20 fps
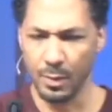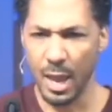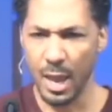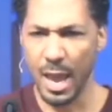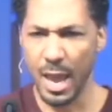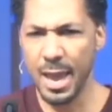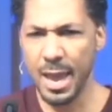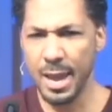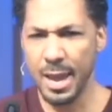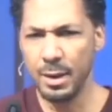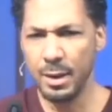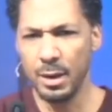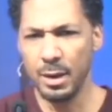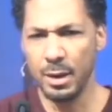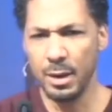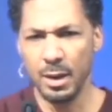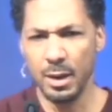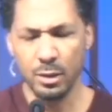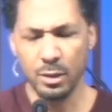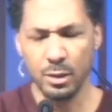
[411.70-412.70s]
And
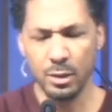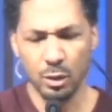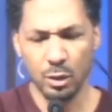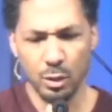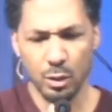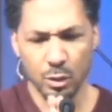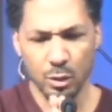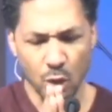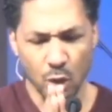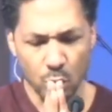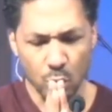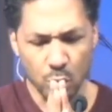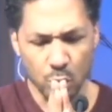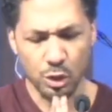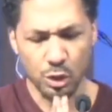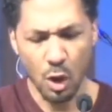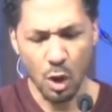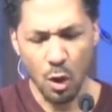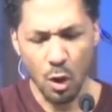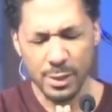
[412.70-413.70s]
so
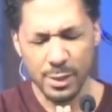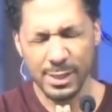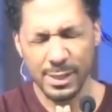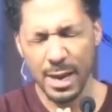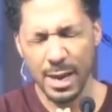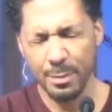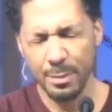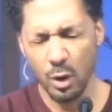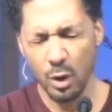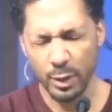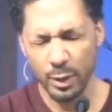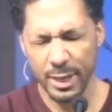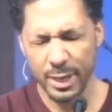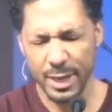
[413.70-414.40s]
Samuel,